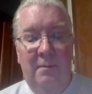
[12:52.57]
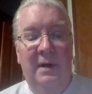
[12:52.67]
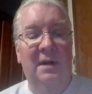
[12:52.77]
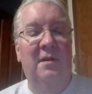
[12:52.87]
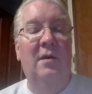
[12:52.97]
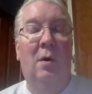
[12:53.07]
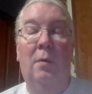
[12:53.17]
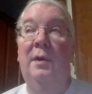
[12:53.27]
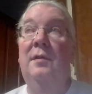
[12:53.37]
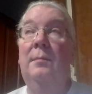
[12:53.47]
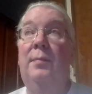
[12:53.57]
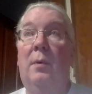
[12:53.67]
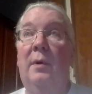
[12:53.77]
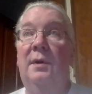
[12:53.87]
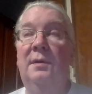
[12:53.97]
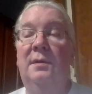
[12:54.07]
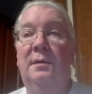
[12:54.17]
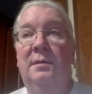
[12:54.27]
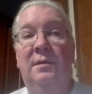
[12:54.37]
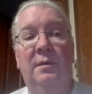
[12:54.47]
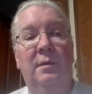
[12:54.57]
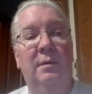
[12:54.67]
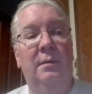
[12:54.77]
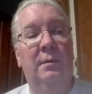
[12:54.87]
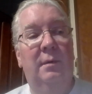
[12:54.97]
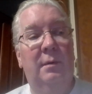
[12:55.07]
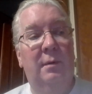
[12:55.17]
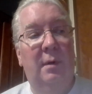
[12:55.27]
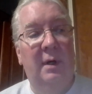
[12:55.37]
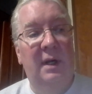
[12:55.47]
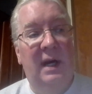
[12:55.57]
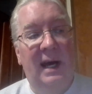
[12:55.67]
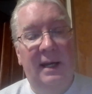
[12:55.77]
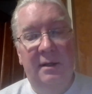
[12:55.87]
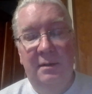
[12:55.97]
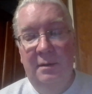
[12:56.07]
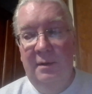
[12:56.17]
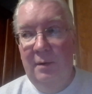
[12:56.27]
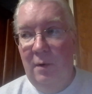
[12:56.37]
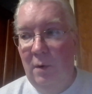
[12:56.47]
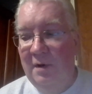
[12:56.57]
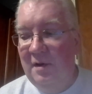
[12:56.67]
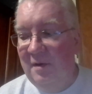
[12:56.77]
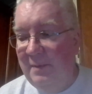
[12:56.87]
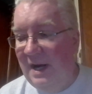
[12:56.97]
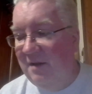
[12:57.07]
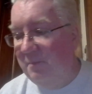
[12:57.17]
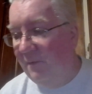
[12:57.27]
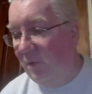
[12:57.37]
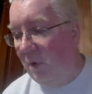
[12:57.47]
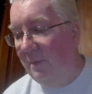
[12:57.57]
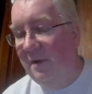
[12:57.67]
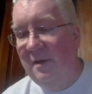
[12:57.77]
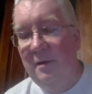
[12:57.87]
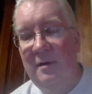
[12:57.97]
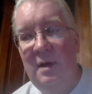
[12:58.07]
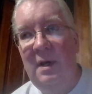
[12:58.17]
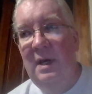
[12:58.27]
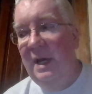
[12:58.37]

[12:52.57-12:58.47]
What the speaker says: But it's always important to look at the horse's past performances